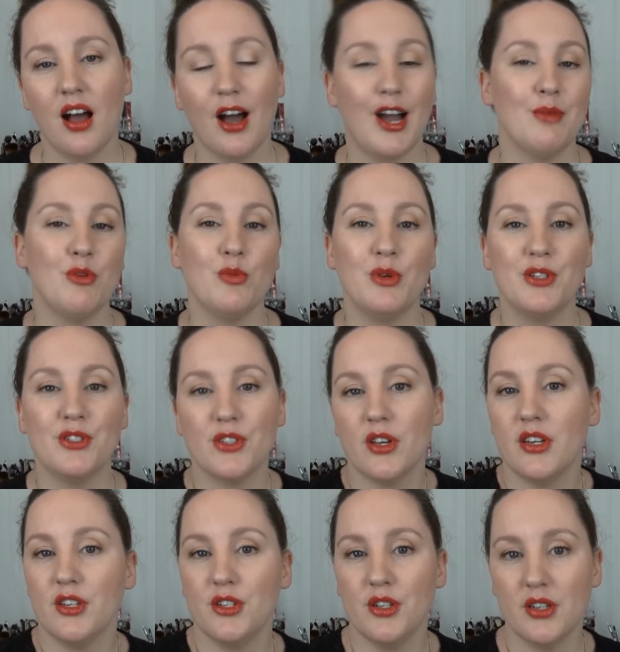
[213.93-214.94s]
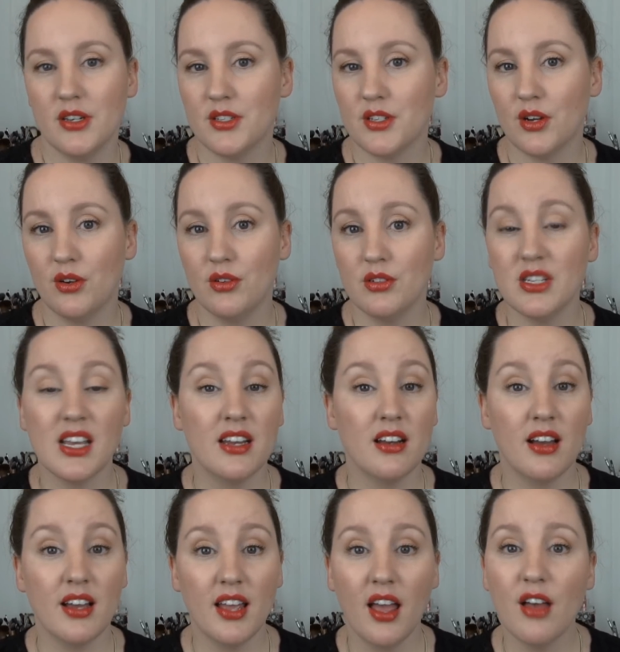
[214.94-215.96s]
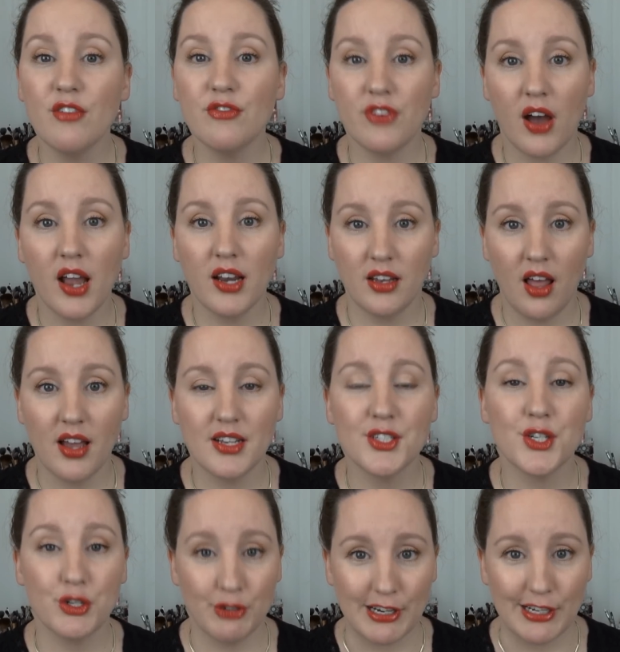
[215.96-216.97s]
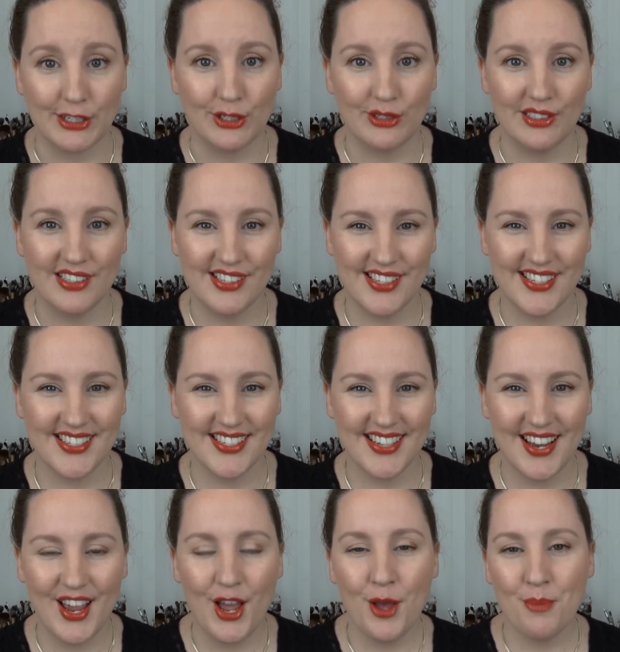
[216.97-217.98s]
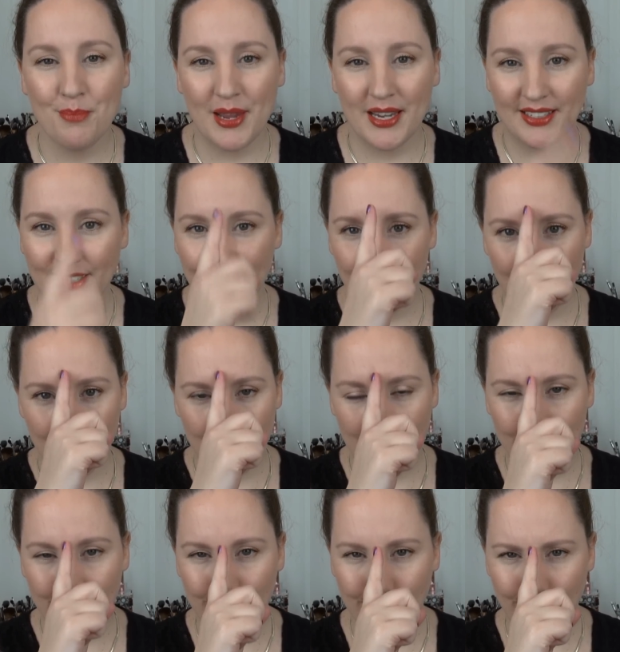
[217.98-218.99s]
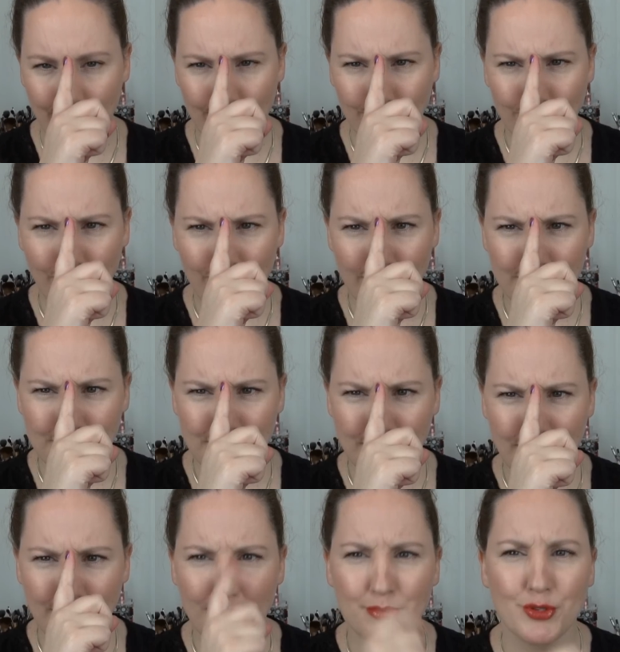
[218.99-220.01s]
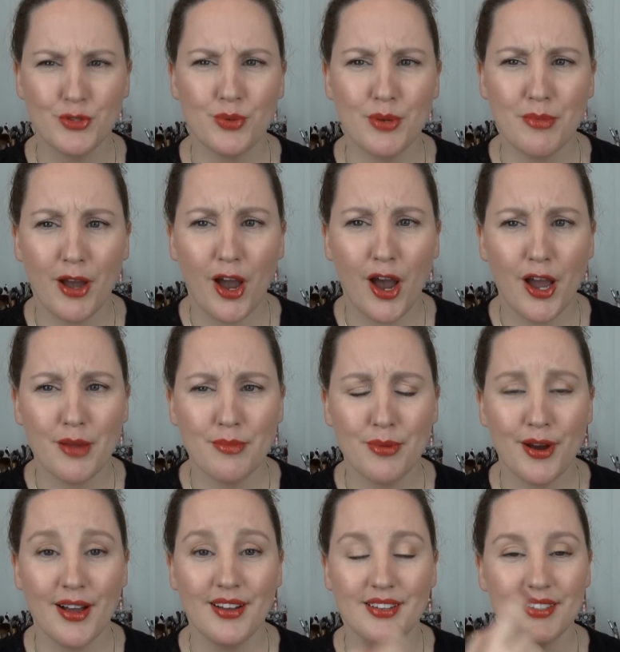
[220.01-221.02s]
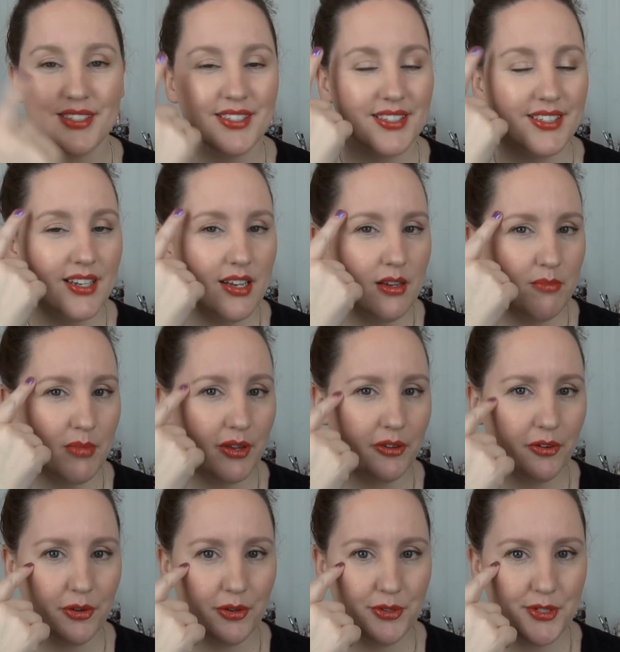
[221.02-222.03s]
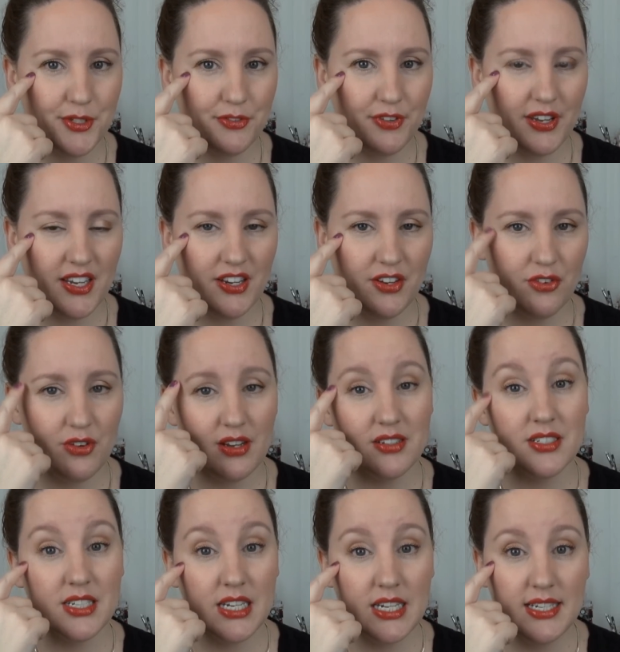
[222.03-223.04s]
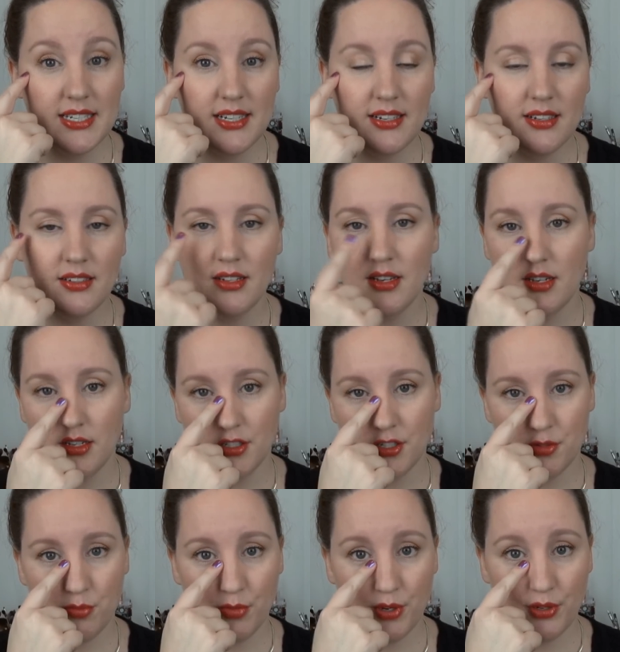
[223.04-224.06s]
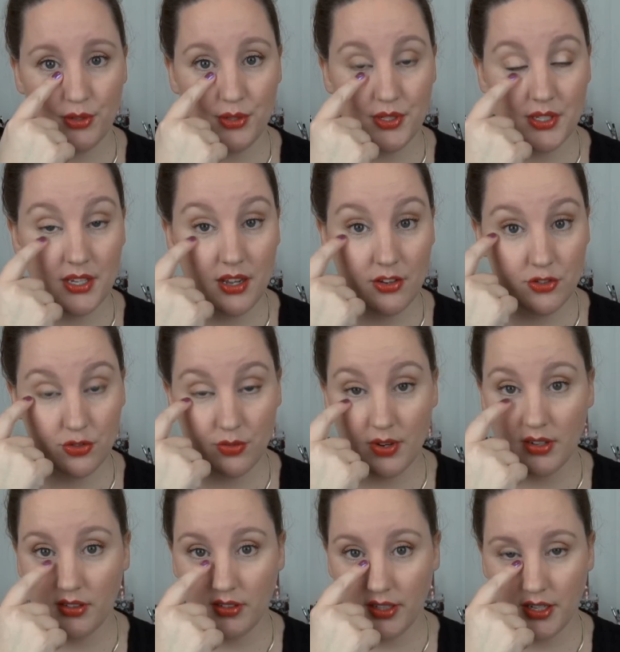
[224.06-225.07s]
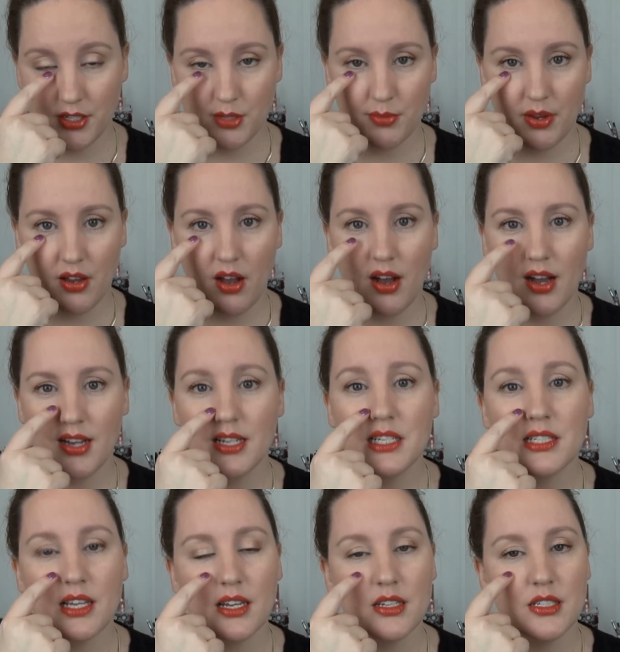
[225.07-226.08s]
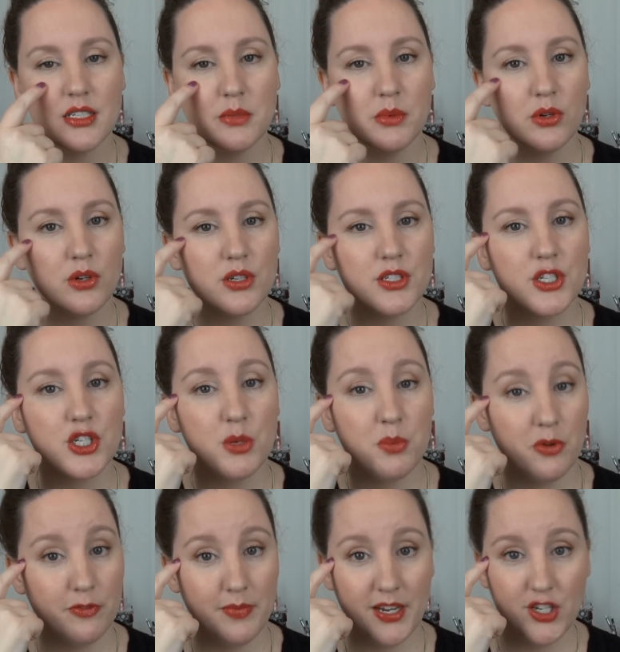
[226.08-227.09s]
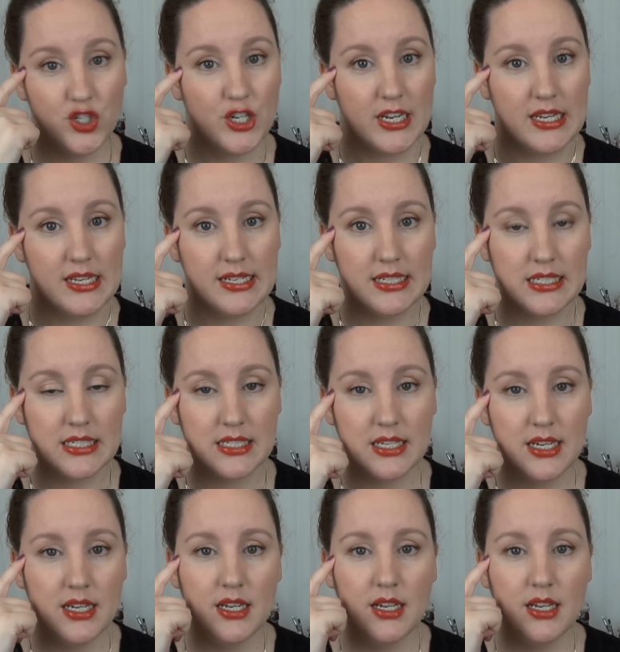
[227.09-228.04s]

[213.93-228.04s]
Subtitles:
I'm almost 32 years old and I have fine lines and wrinkles, mainly around my frown lines here between my eyebrows, my crow's feet around here, some wrinkles directly under my eyes and some across the top of my cheeks.